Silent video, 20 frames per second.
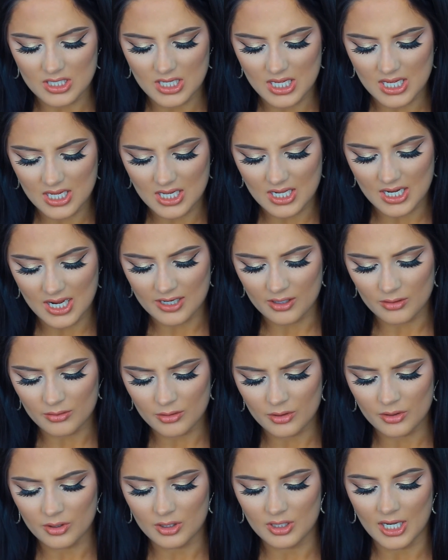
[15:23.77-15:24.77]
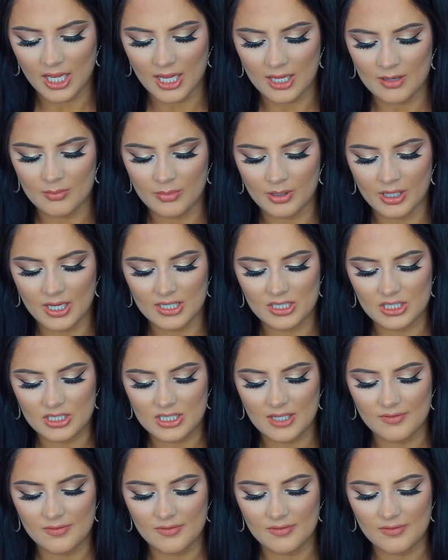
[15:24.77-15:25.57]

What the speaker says: and I don't know the name, but it does